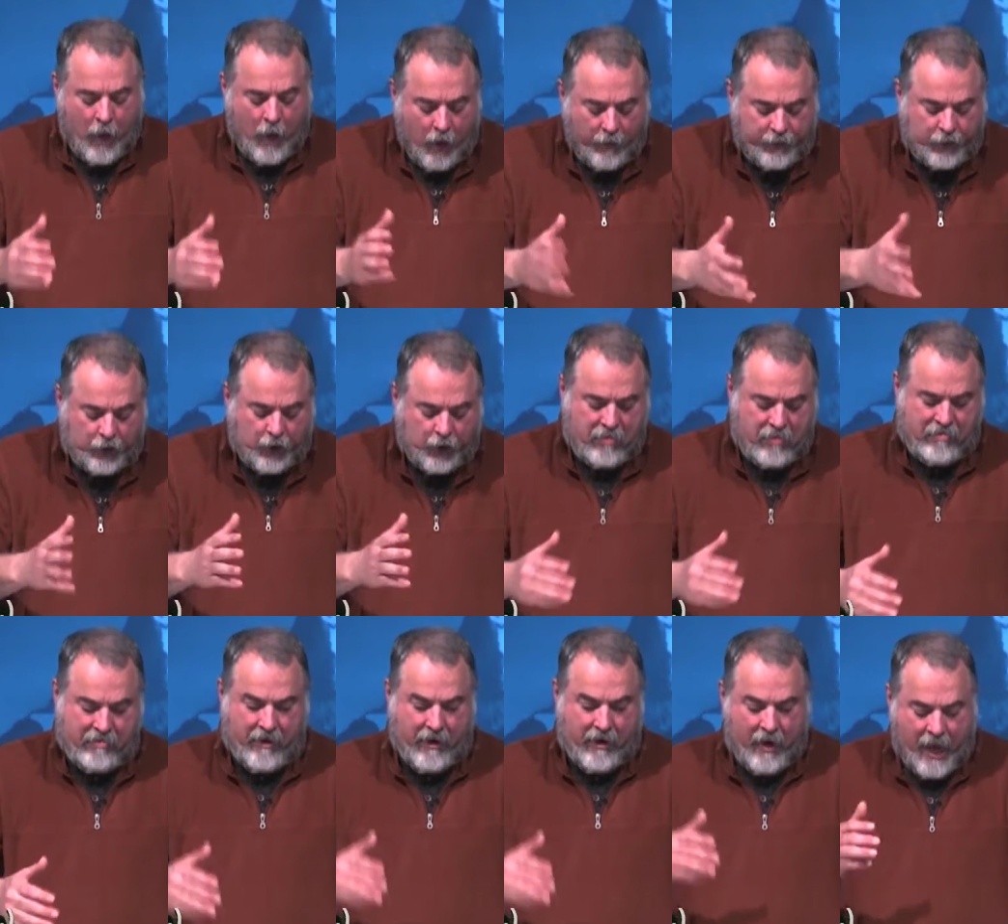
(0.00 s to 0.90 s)
of
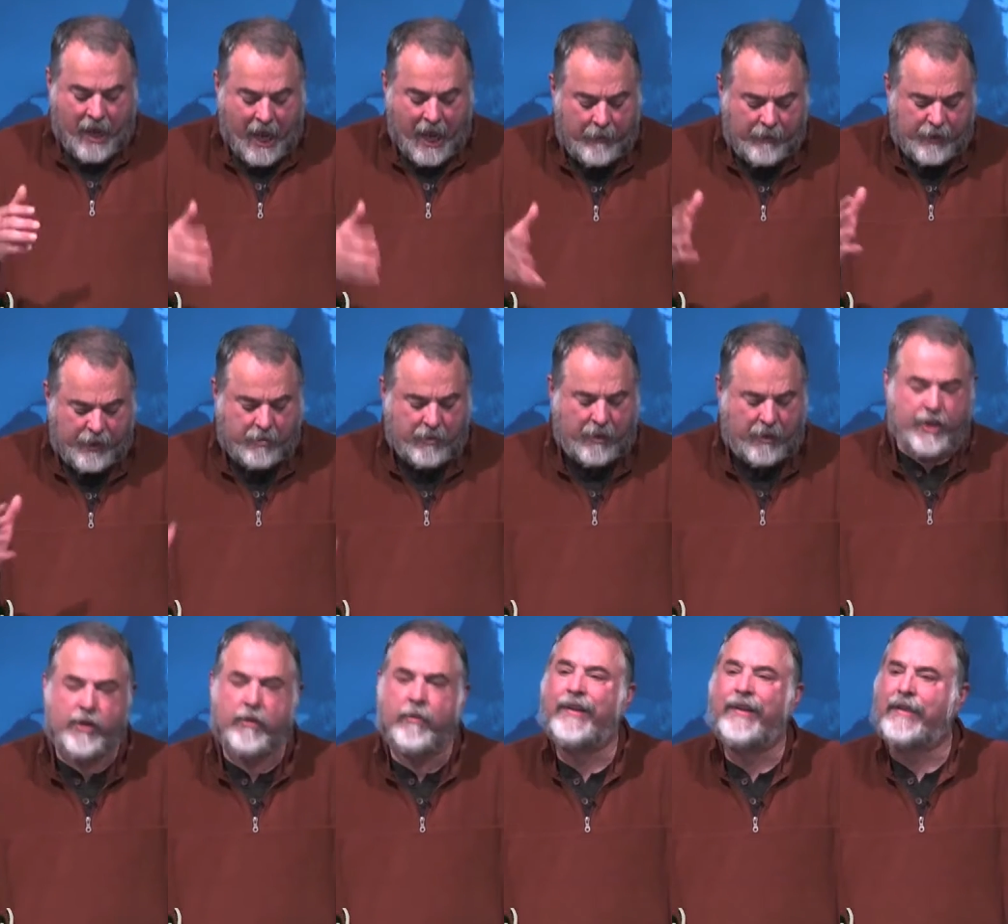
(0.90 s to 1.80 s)
suffering and
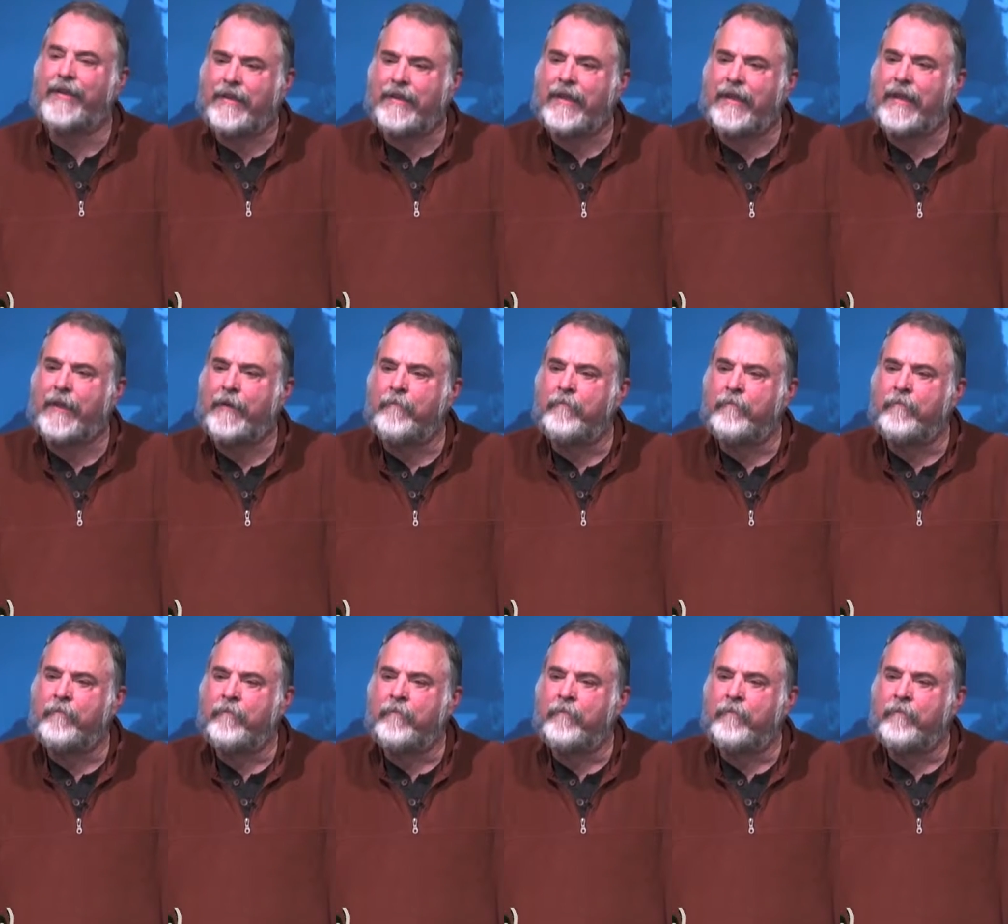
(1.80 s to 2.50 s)
responsibility.